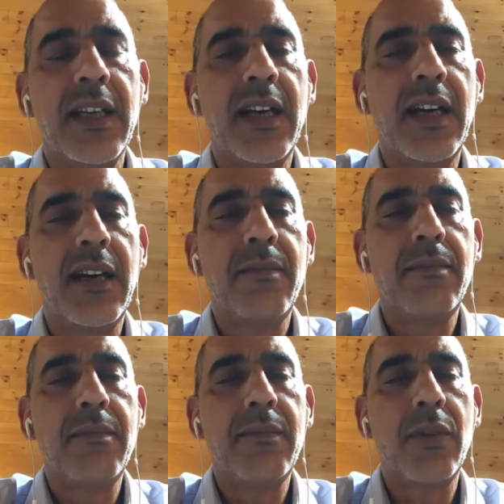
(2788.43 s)

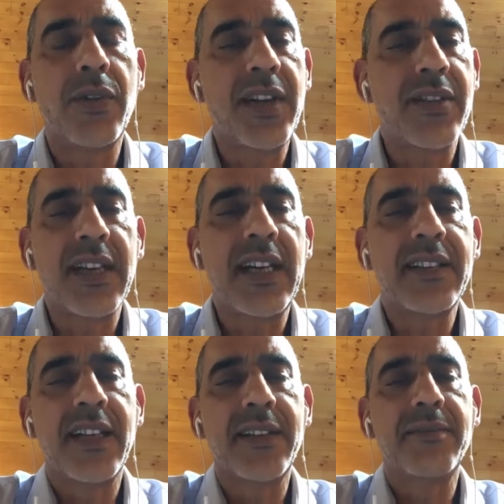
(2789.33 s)
On the other
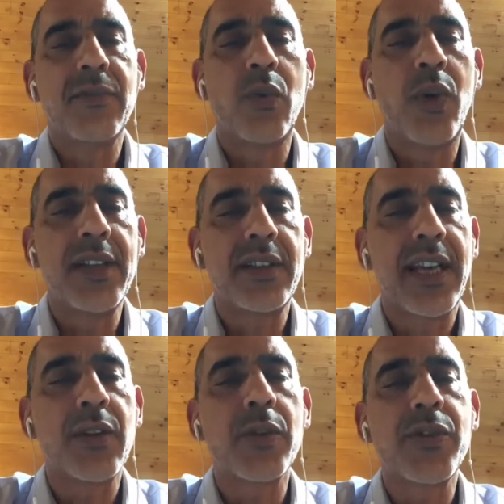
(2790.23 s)
hand, one
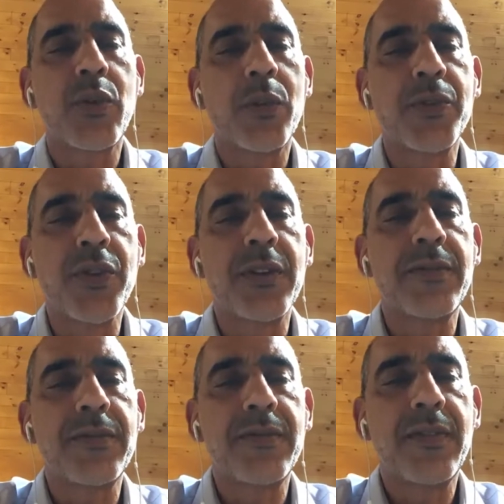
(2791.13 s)
can also
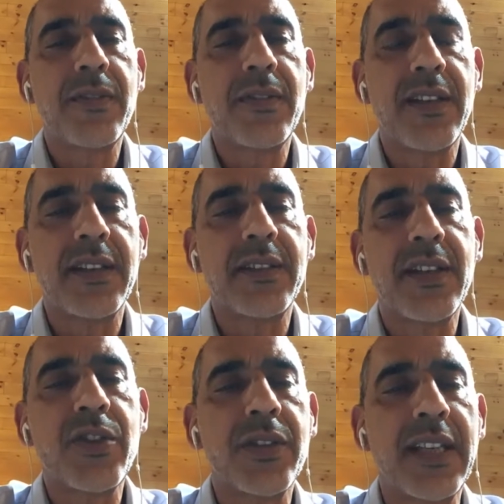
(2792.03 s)
observe that
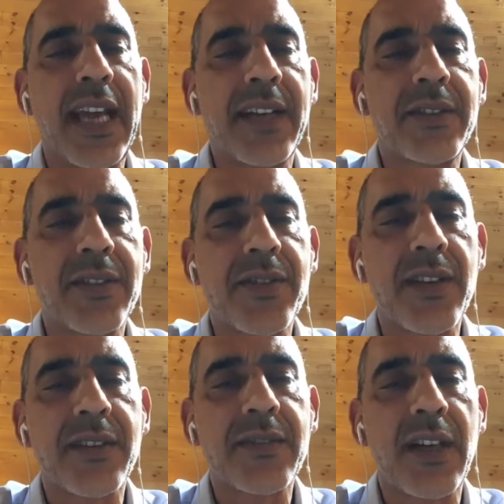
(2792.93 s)
regional actors
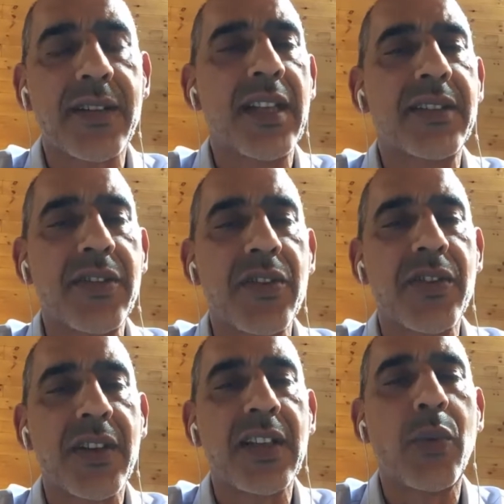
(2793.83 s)
are not
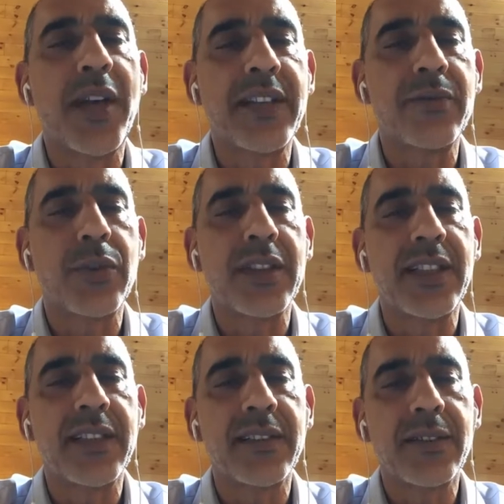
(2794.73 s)
necessarily waiting for a
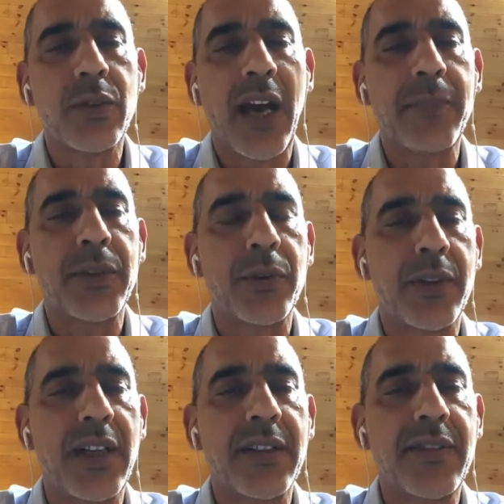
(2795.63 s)
deal to happen or
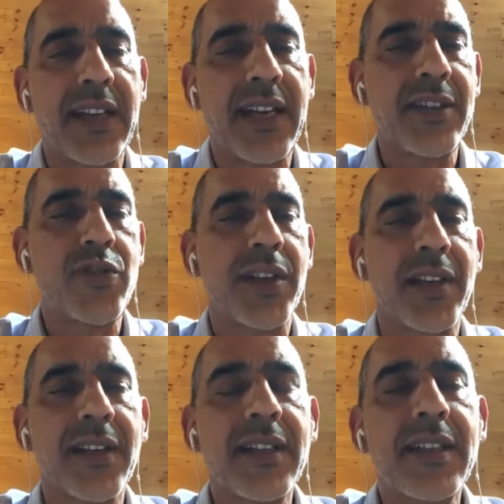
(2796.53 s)
not. They're
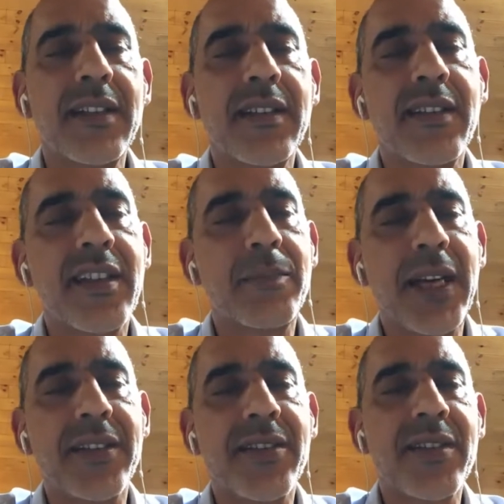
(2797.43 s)
hedging their
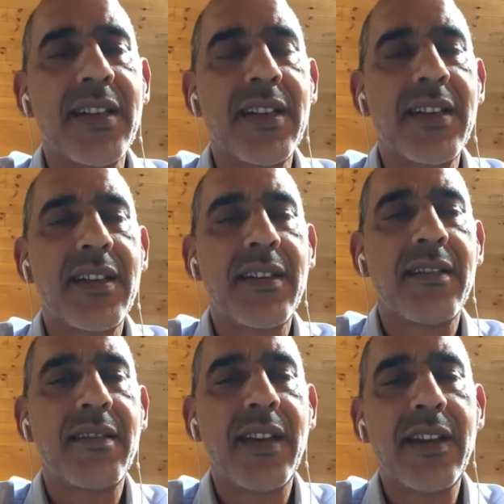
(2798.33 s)
bets.
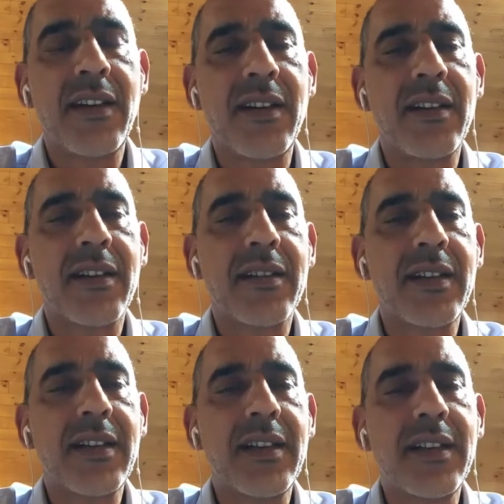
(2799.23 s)
They
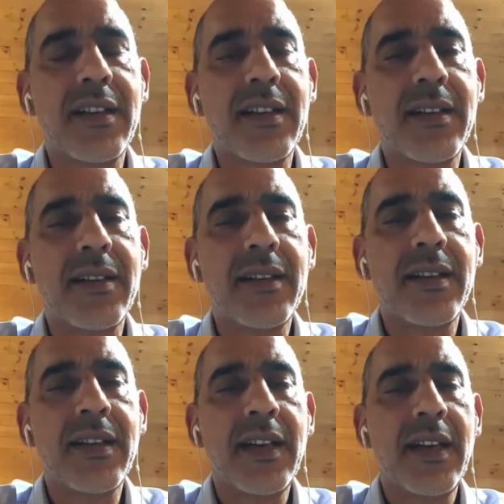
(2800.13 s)
are